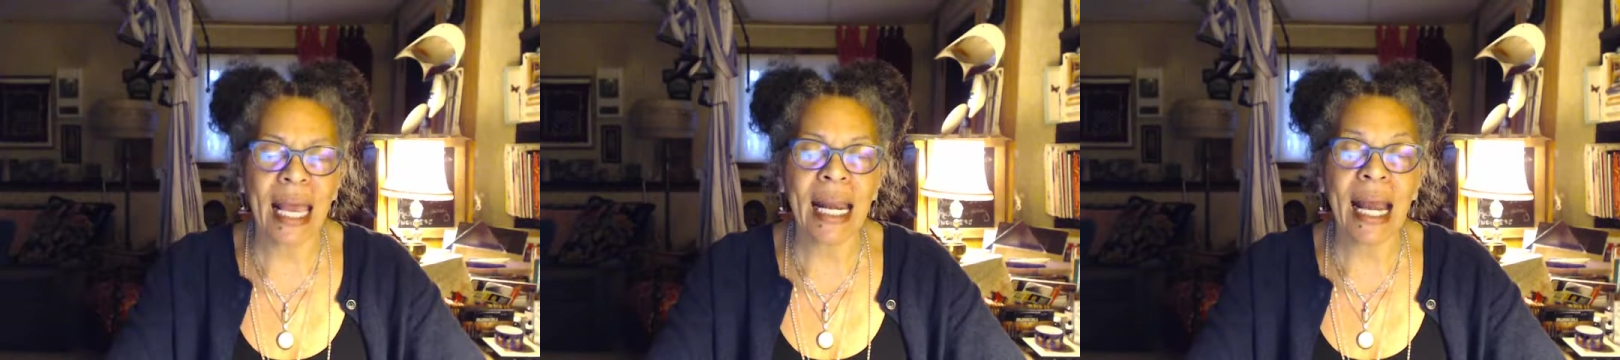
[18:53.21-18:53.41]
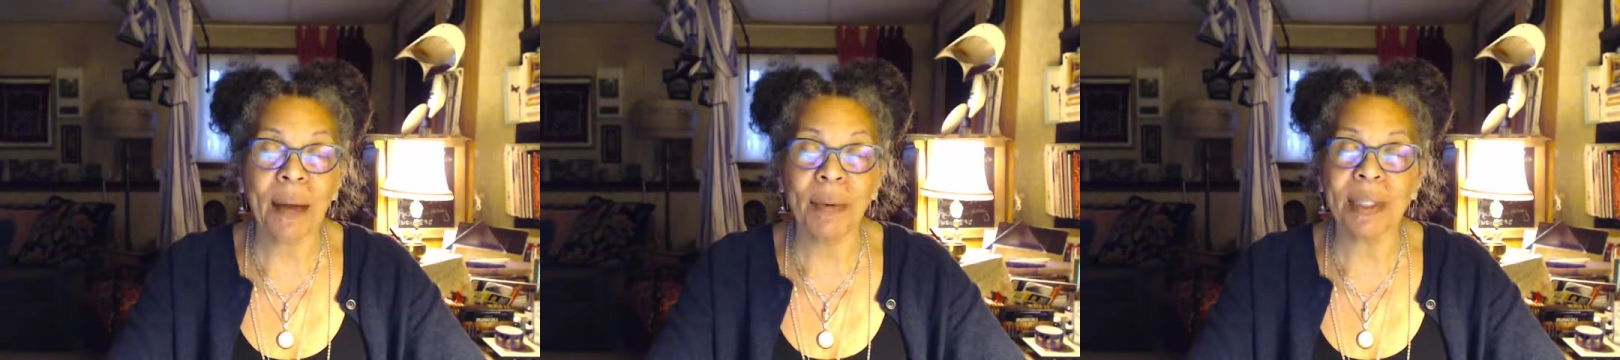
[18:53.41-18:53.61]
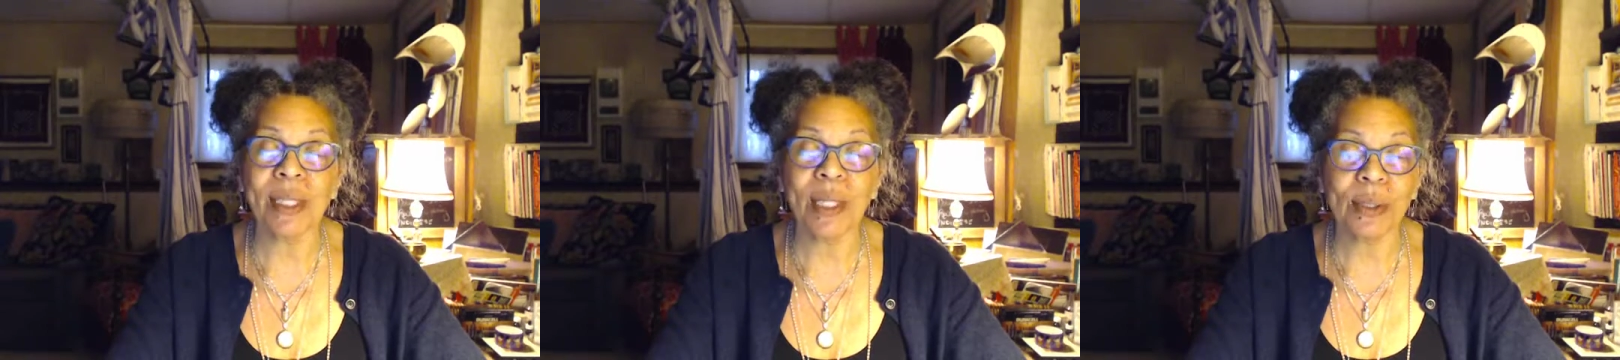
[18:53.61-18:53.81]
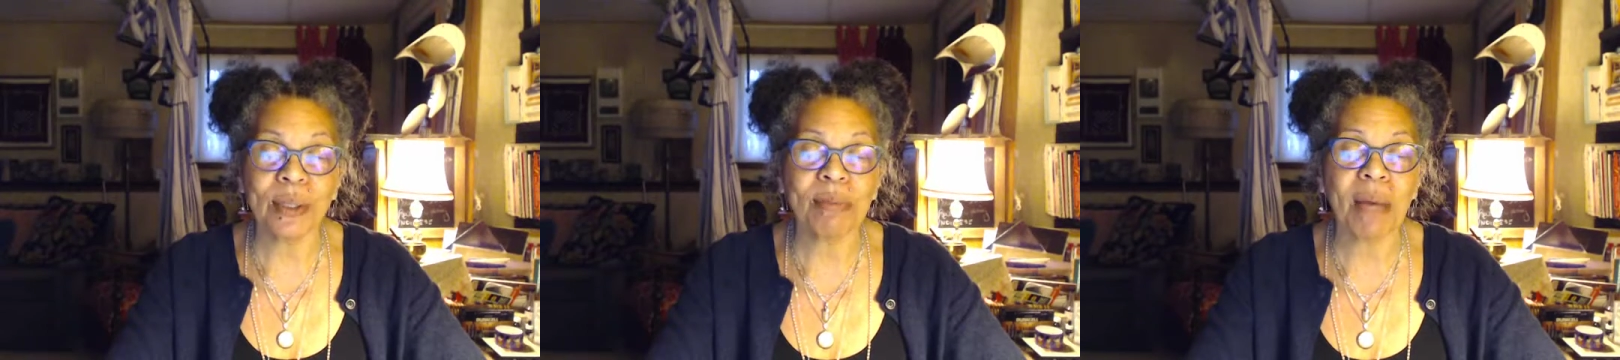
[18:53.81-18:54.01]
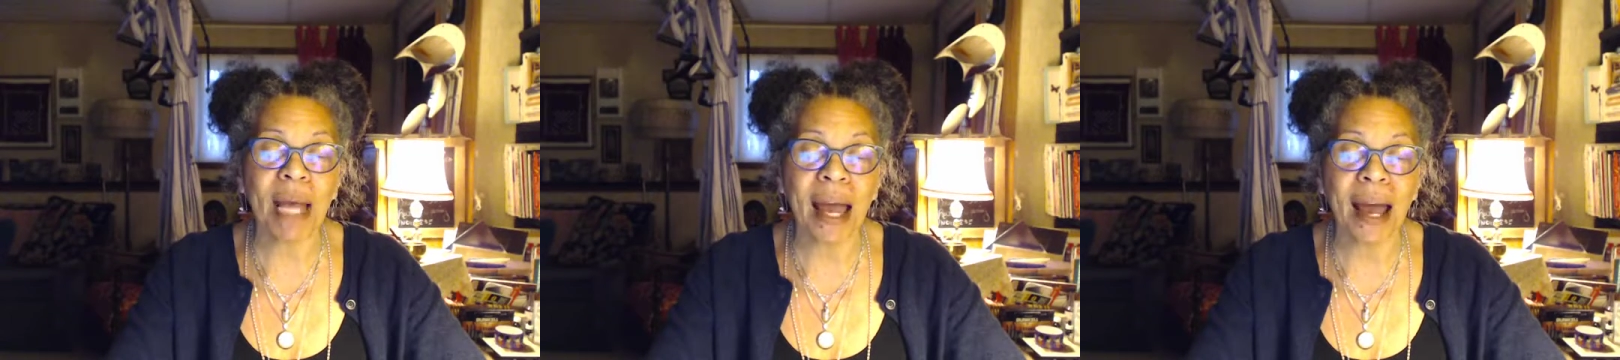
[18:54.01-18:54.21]
And I would
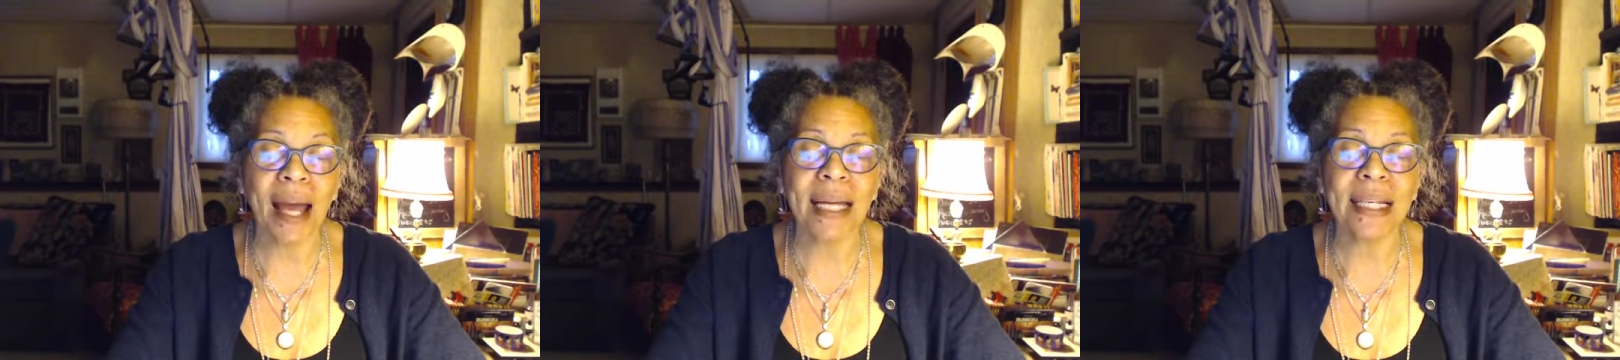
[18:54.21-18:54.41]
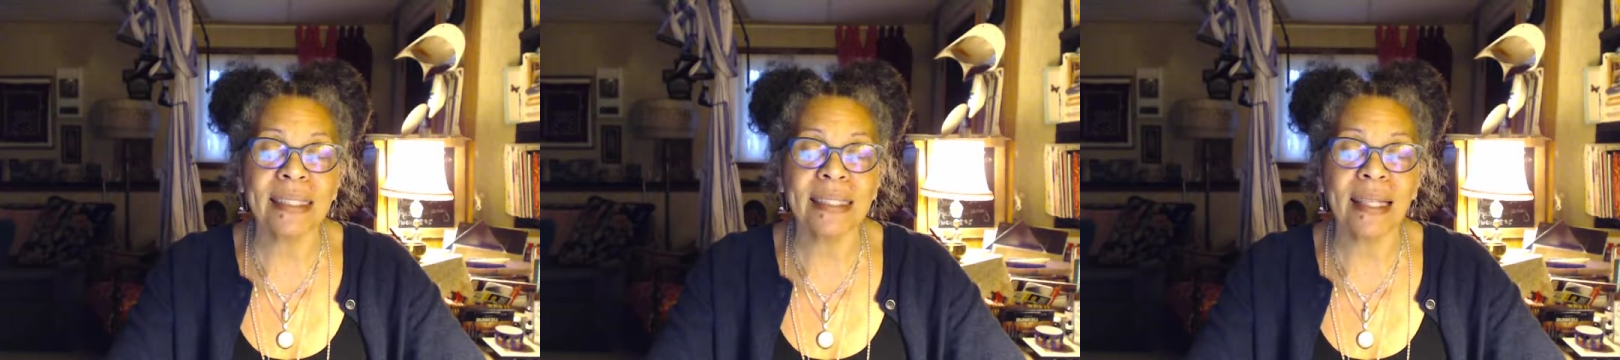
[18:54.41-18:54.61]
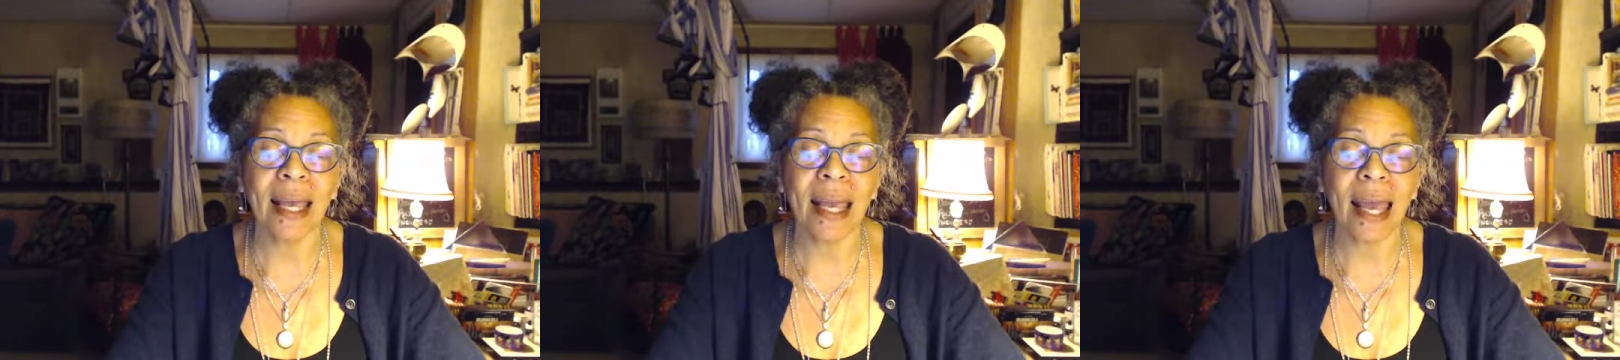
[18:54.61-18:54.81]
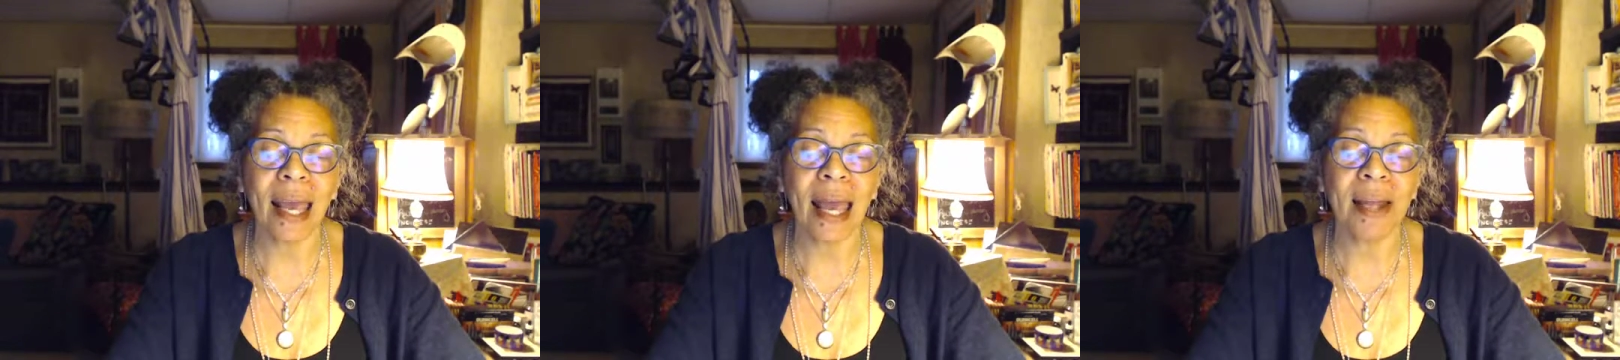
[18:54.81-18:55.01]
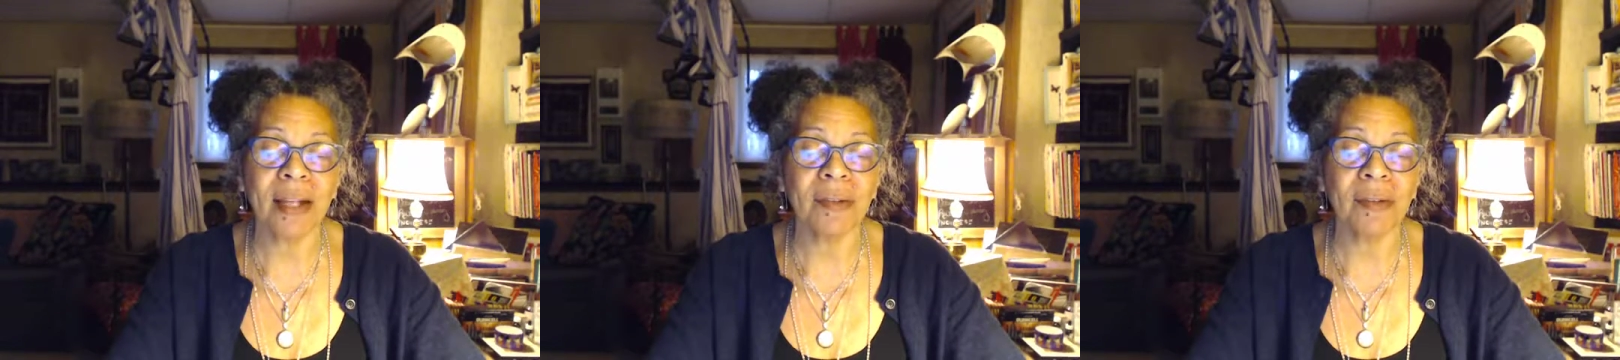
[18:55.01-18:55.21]
close my eyes
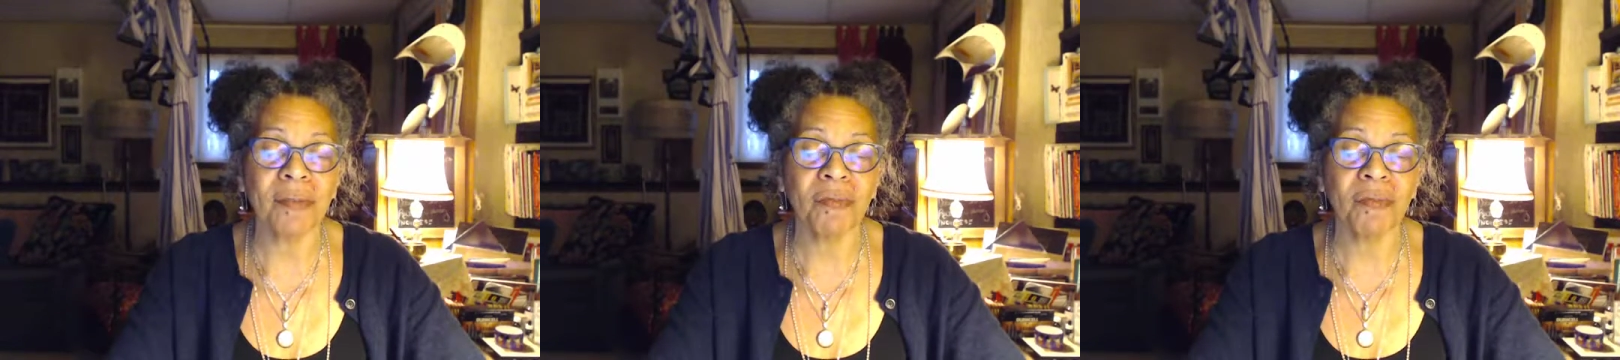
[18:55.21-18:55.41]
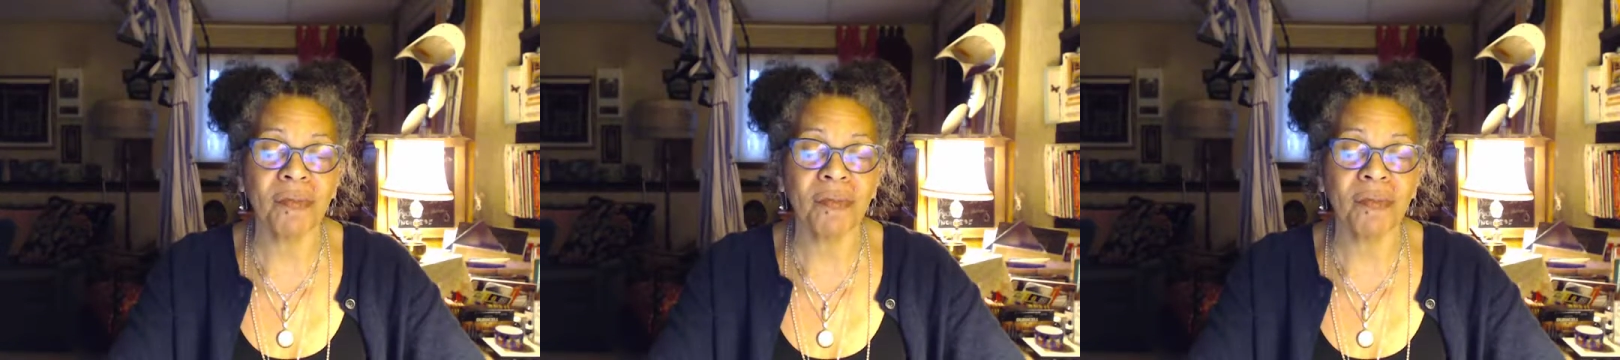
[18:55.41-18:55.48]
and